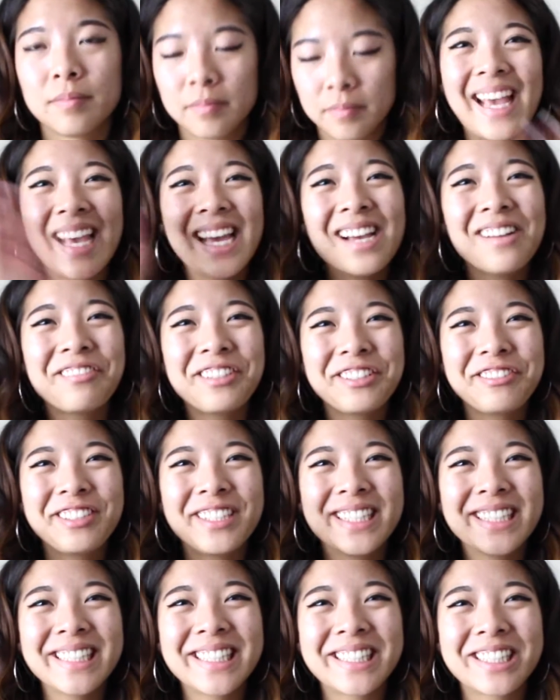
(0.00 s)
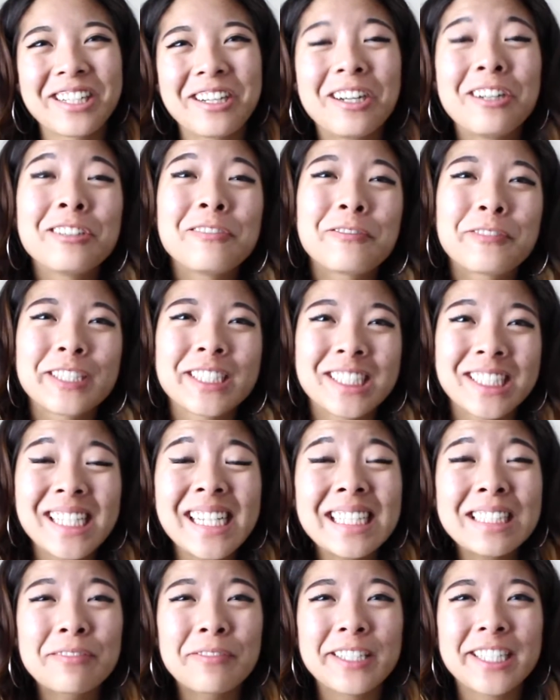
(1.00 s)
Hey everyone! So for
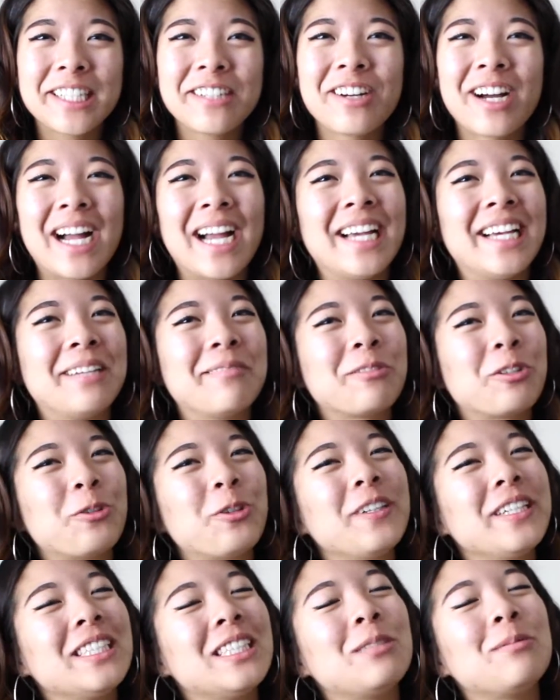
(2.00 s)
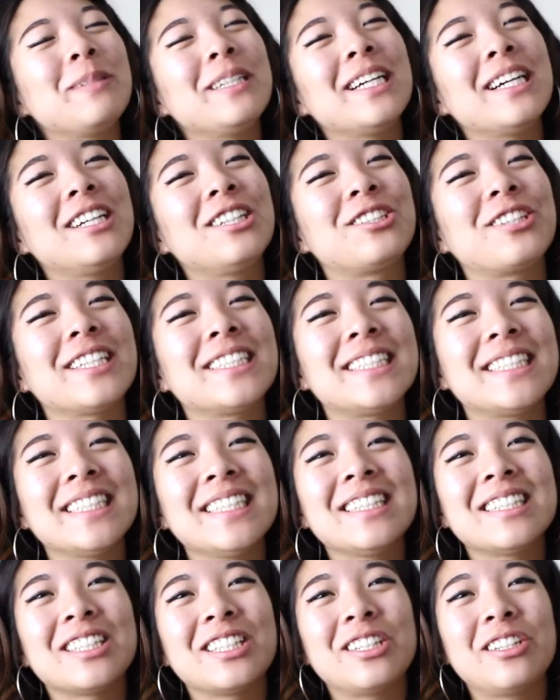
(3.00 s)
today's video, I am going to be
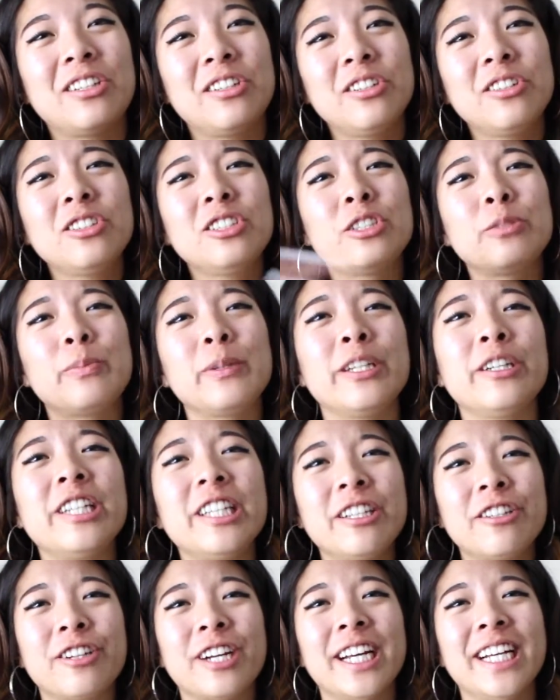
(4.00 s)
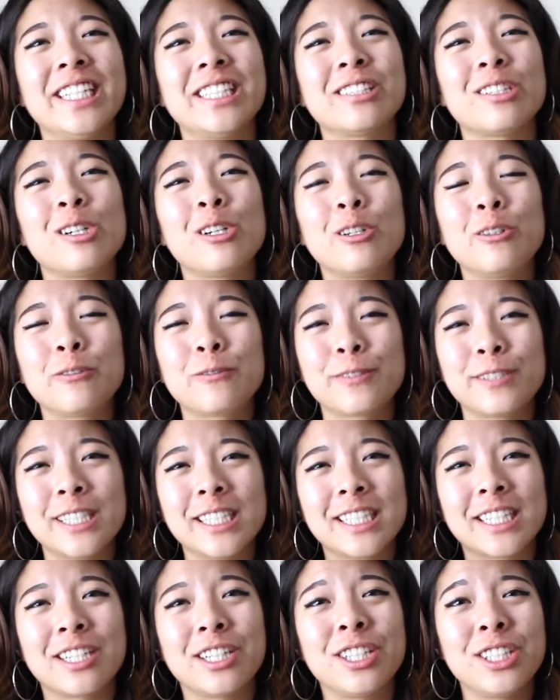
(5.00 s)
addressing the huge beauty craze
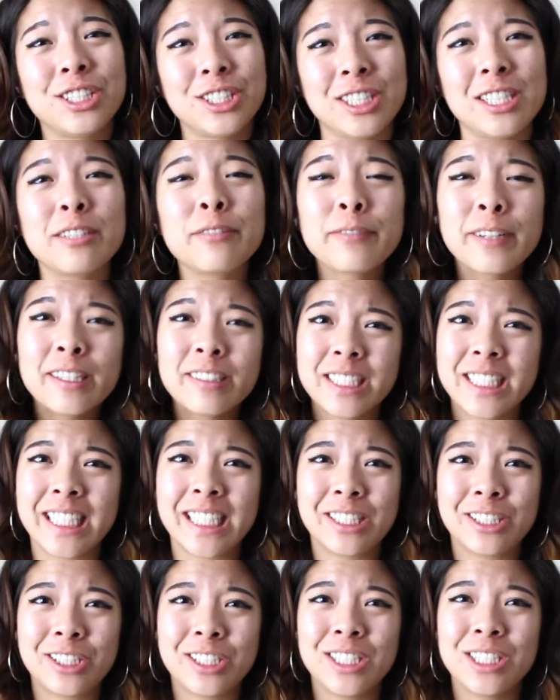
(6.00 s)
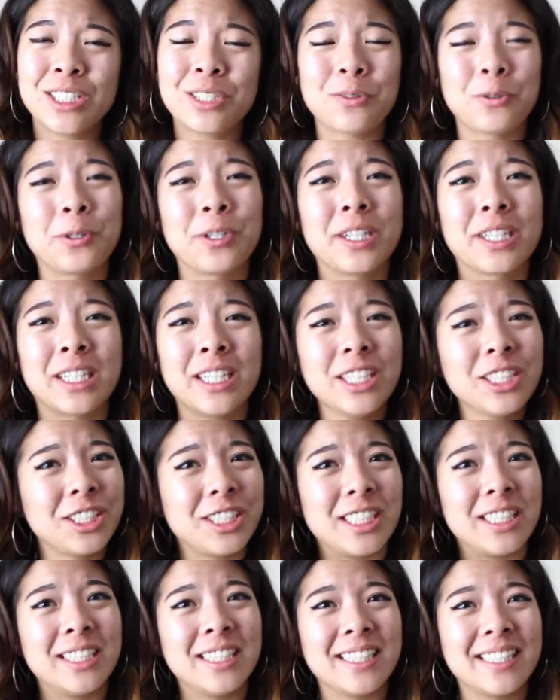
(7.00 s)
over cushion foundations or
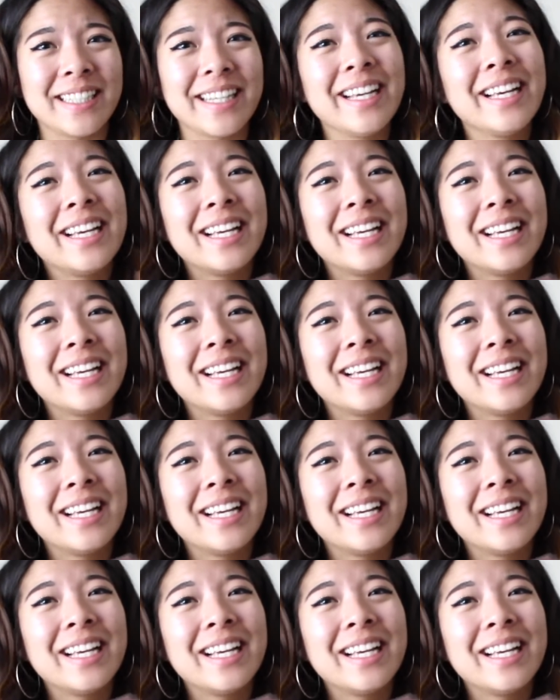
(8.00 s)
cushions.